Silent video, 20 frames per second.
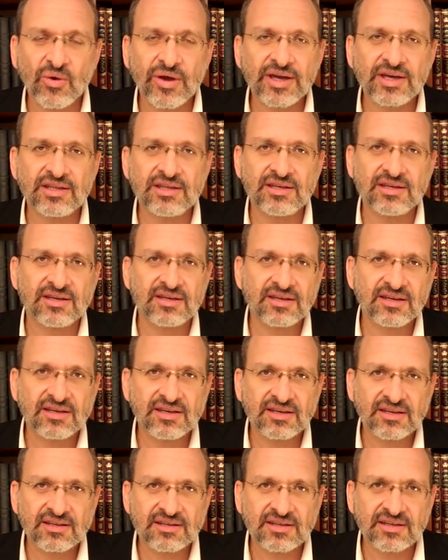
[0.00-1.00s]
with
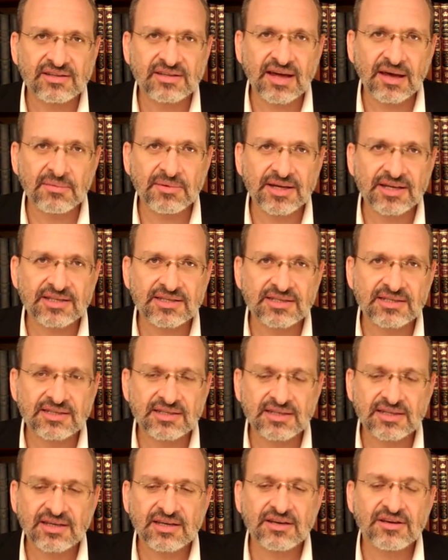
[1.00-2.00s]
the
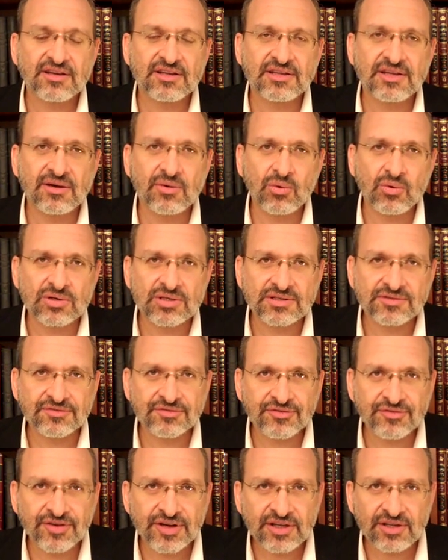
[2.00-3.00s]
tablets, there was
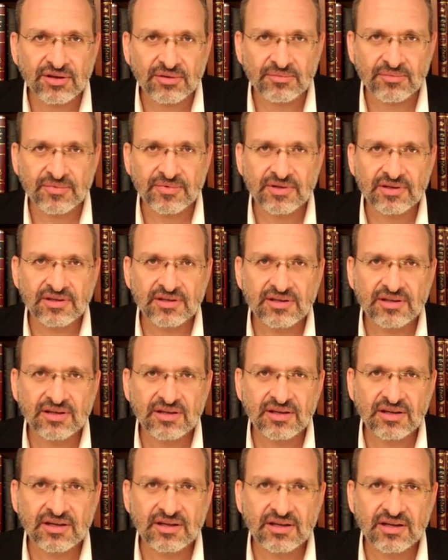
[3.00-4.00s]
freedom.
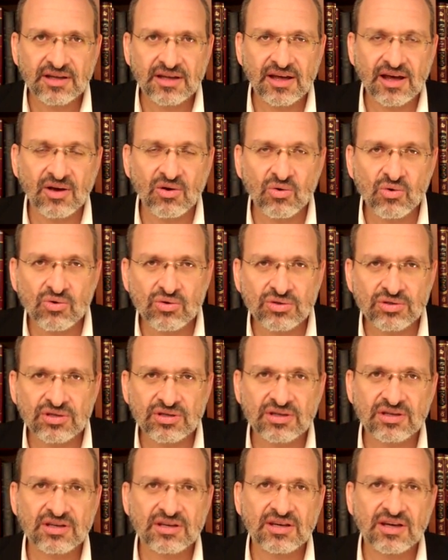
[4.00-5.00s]

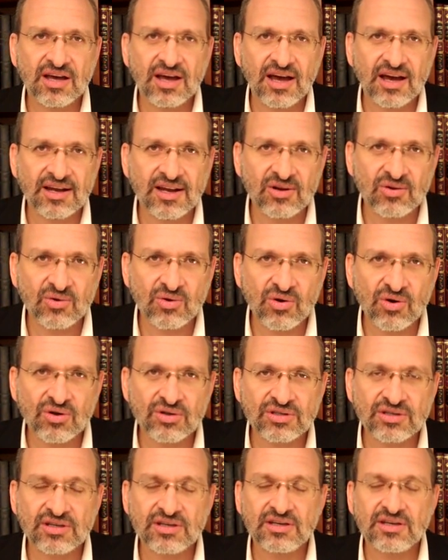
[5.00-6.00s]
Cherut
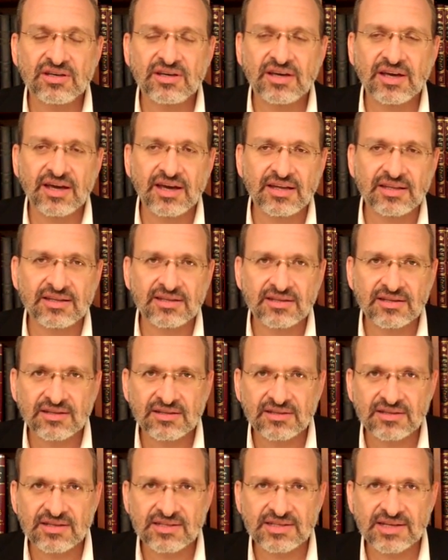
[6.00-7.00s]
al-Luchot, and
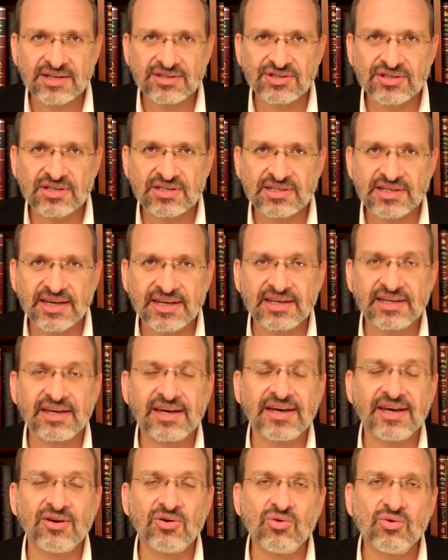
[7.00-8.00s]
the sages are saying
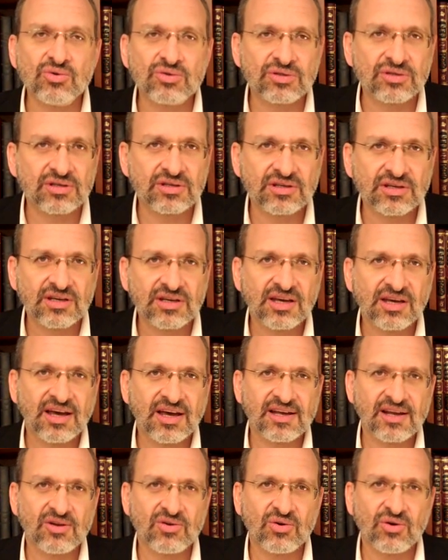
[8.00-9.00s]
Cherut
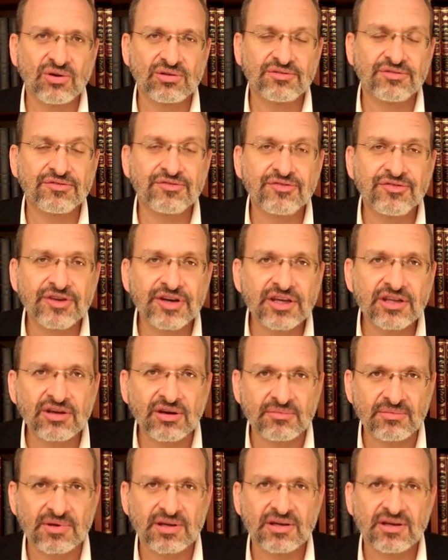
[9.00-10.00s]
al-Luchot,
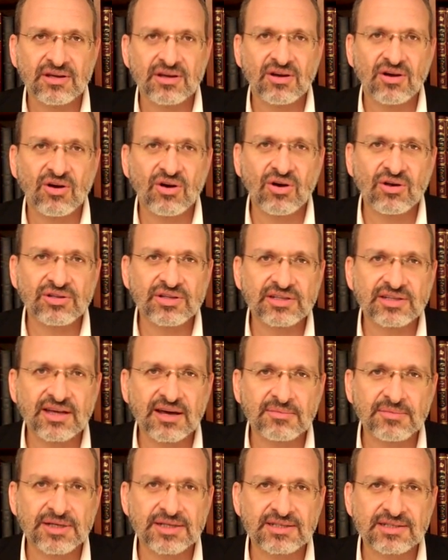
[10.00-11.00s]
freedom on the
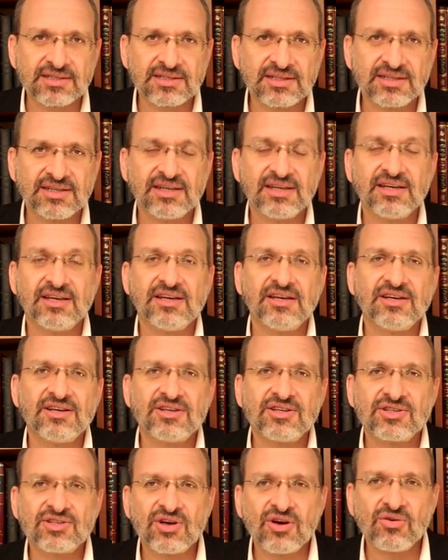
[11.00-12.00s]
tablets.
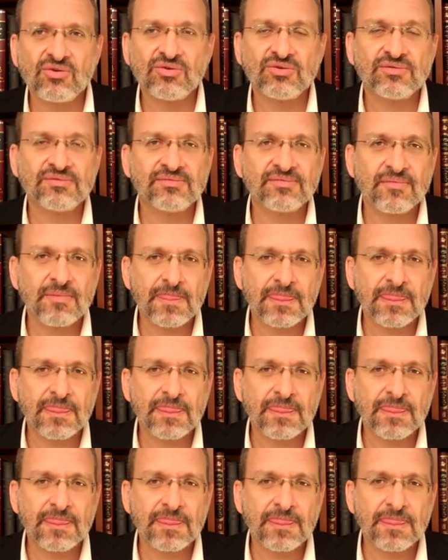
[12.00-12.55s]
So